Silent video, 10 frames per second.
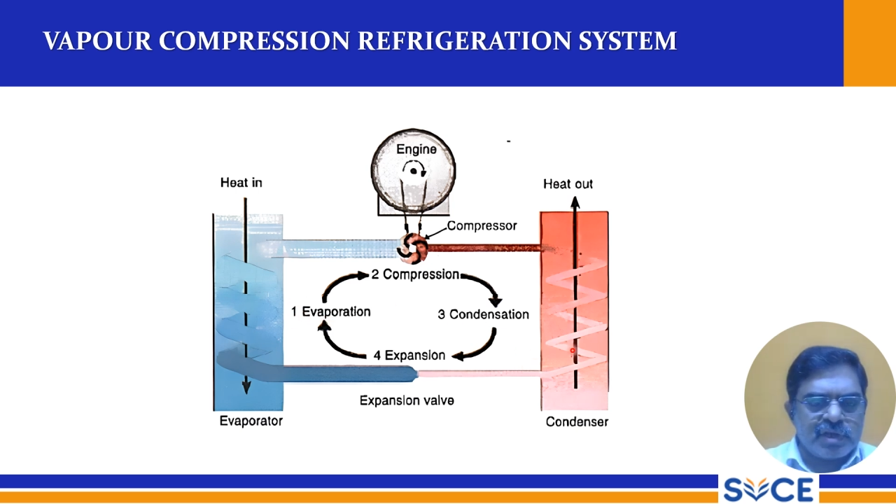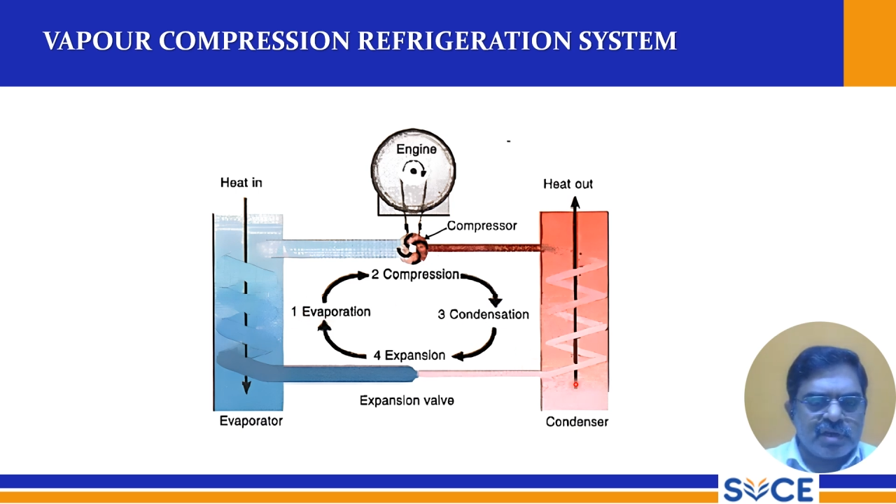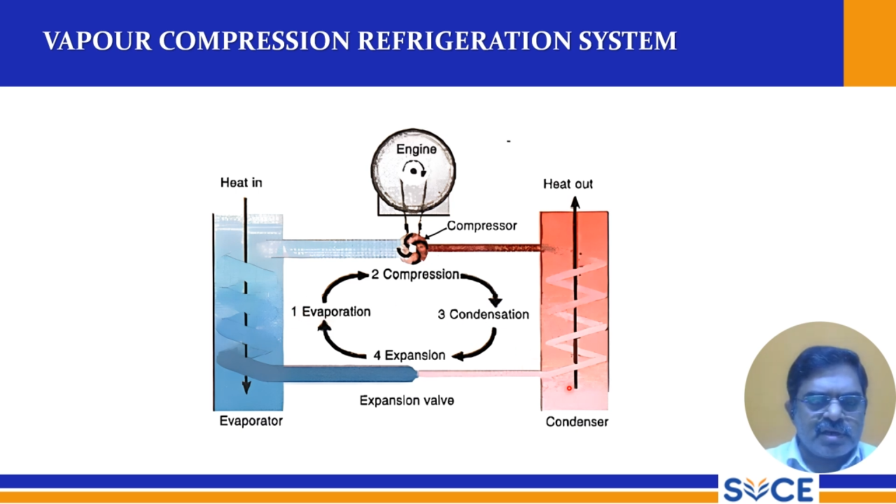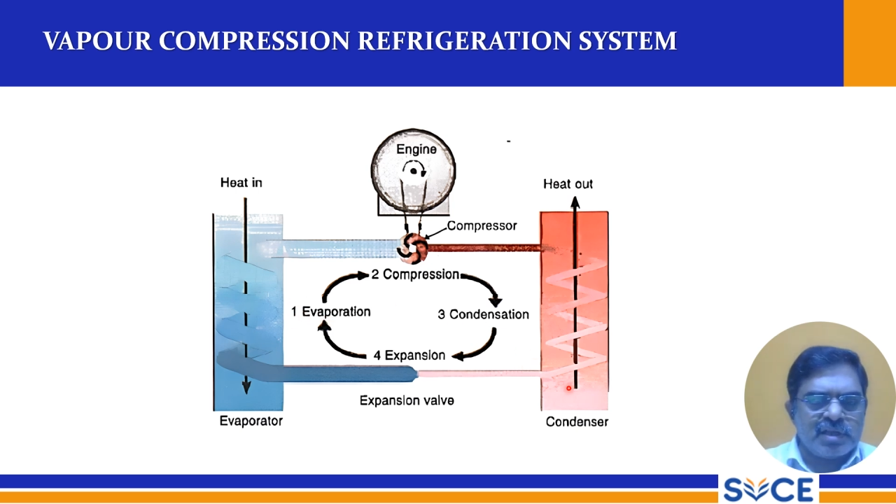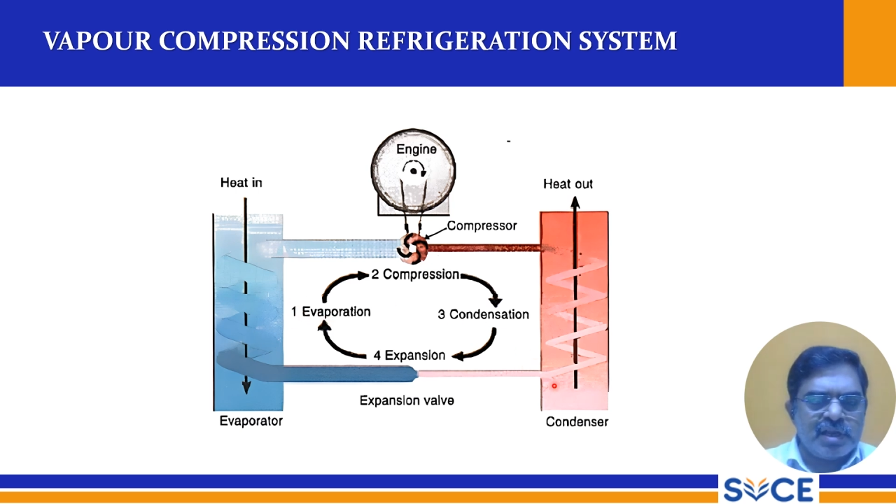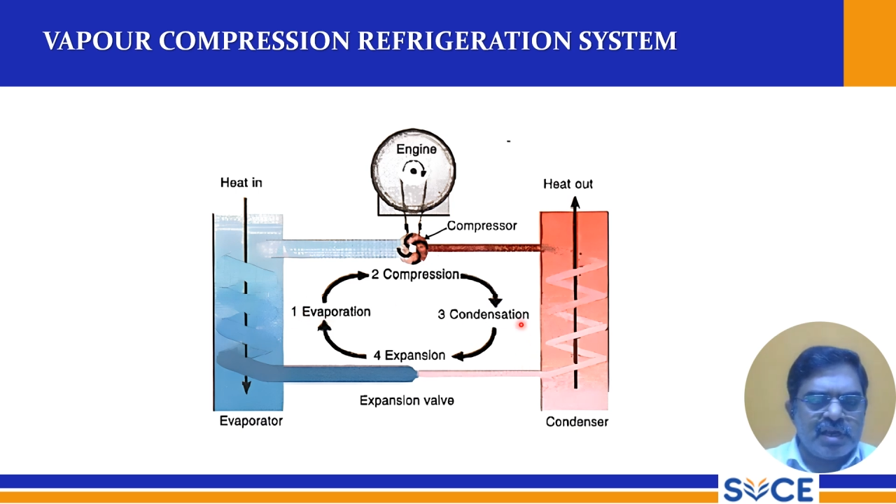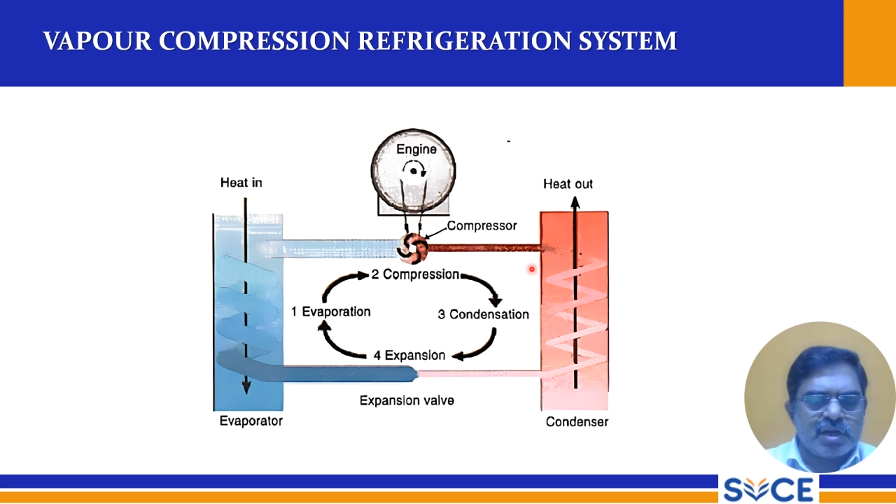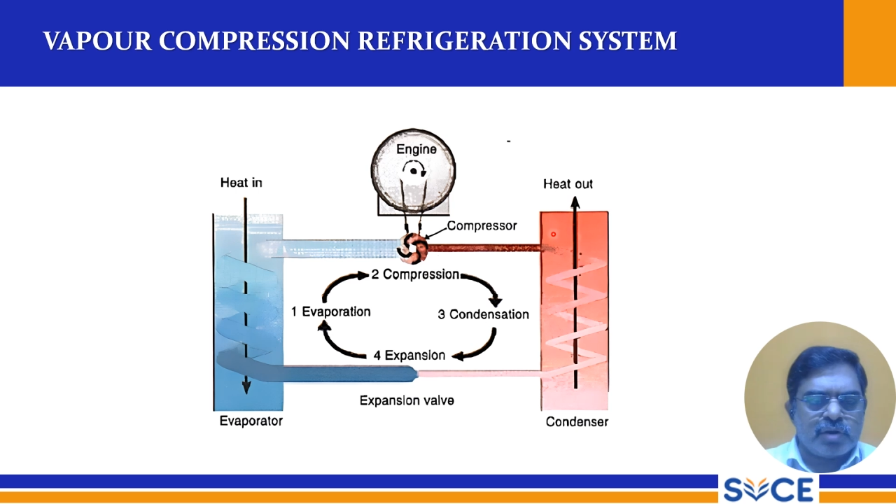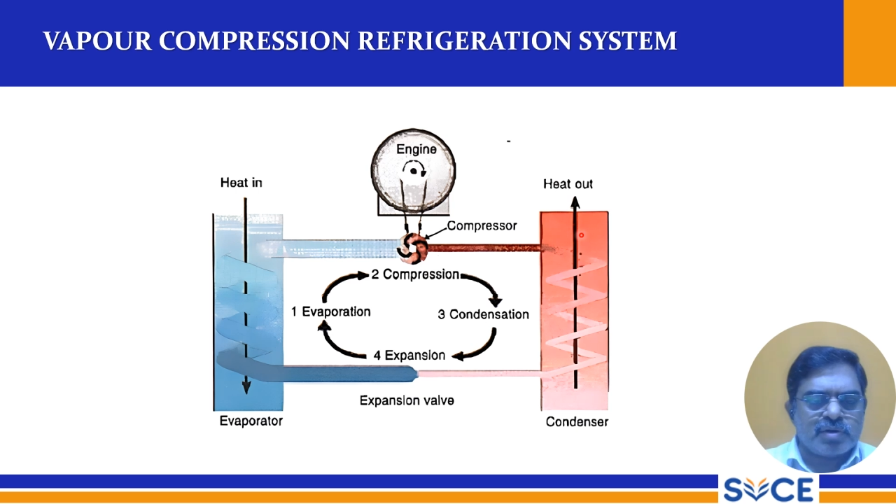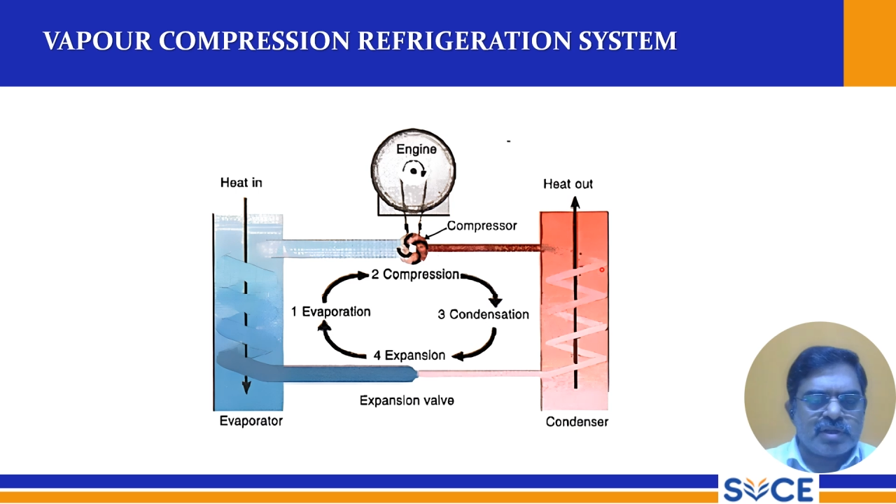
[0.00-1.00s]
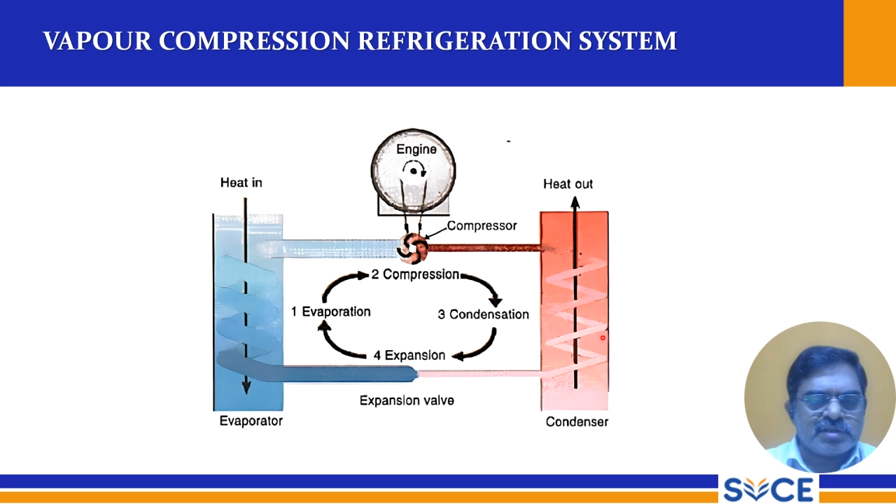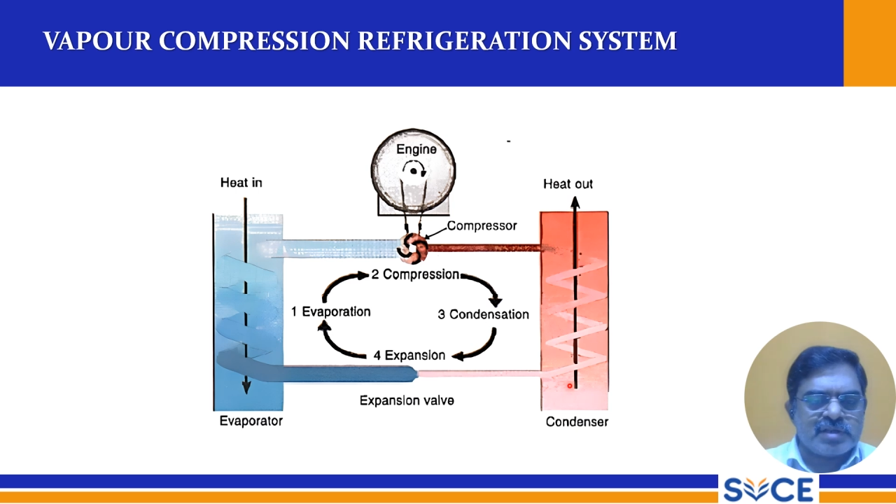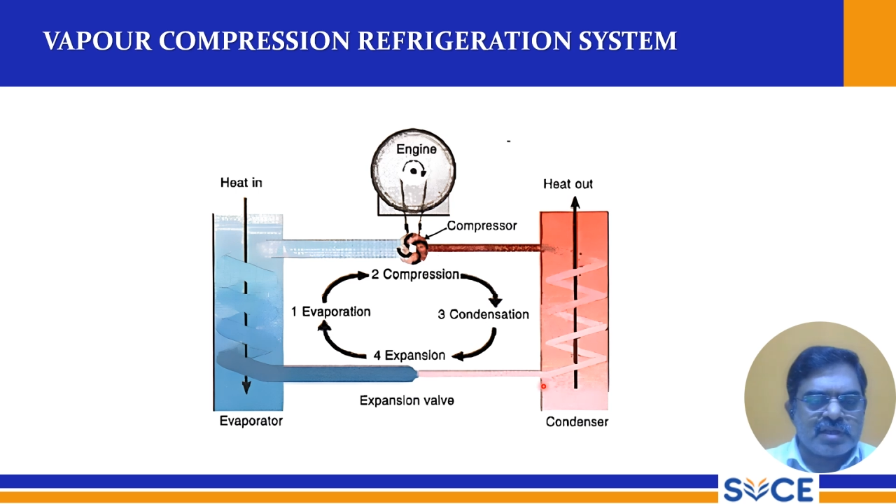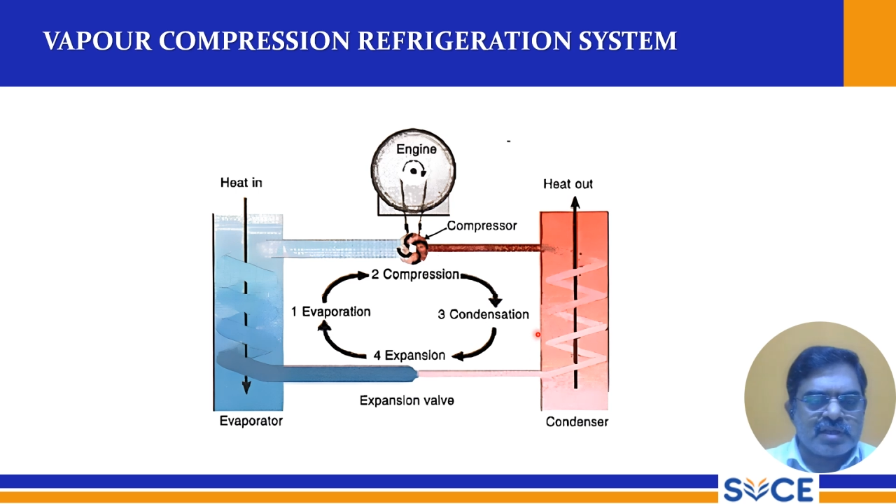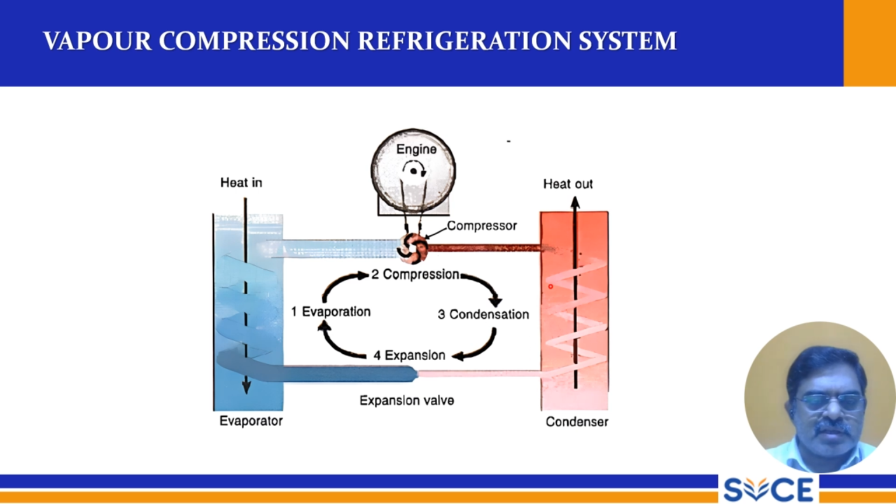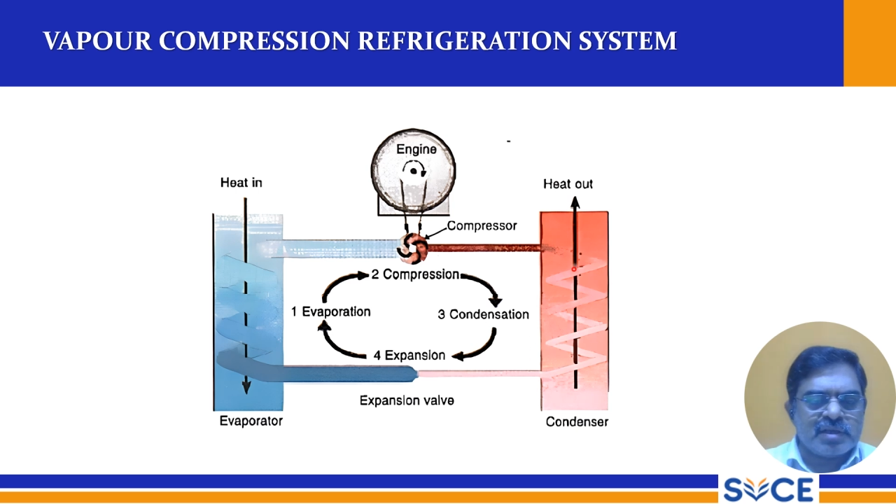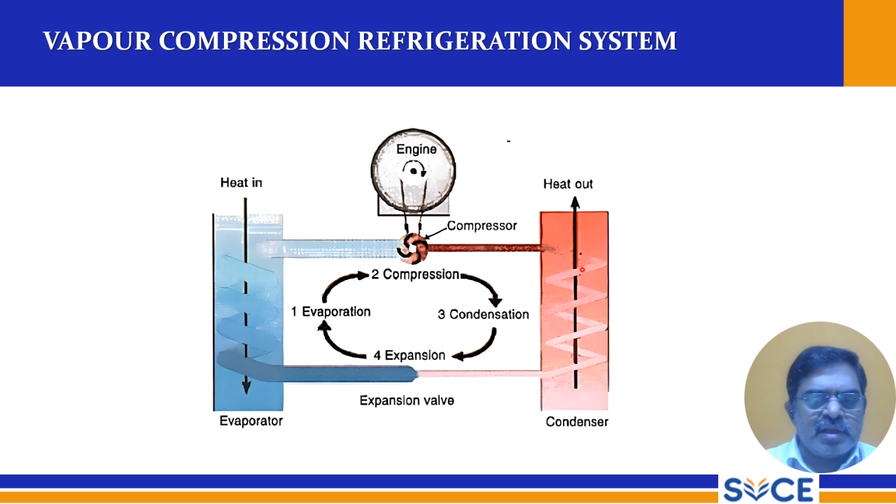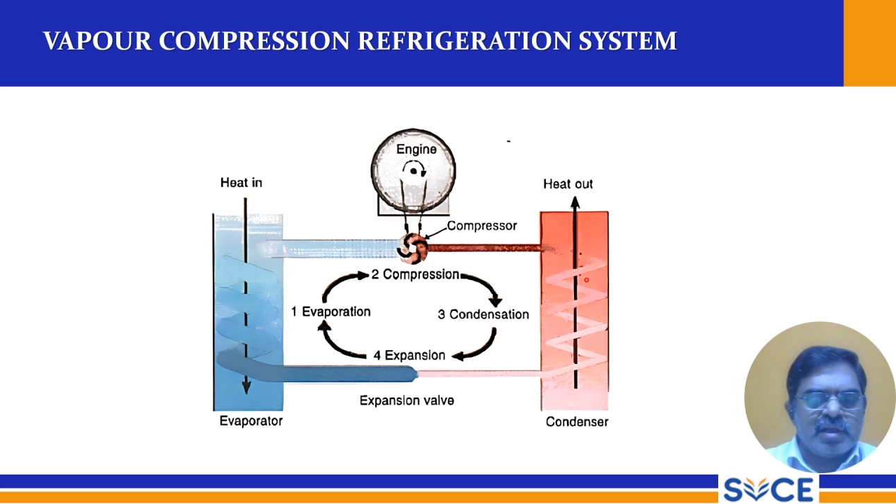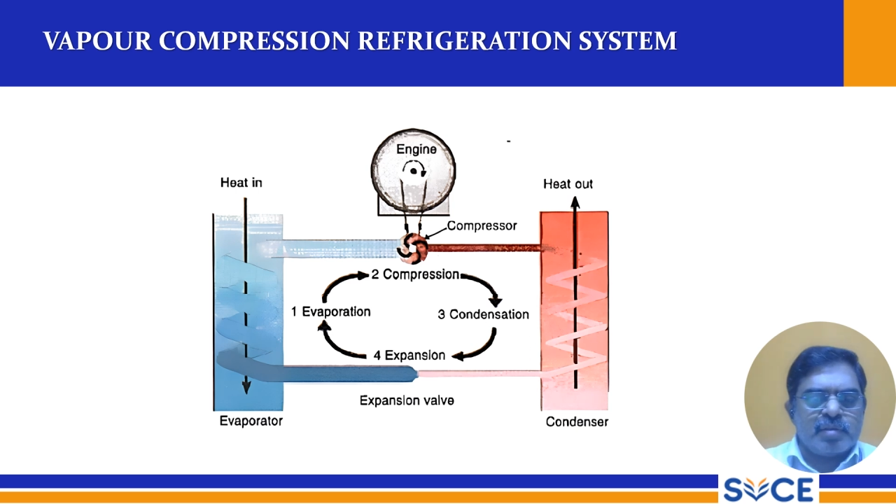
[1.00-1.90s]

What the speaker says: and the heat out is taking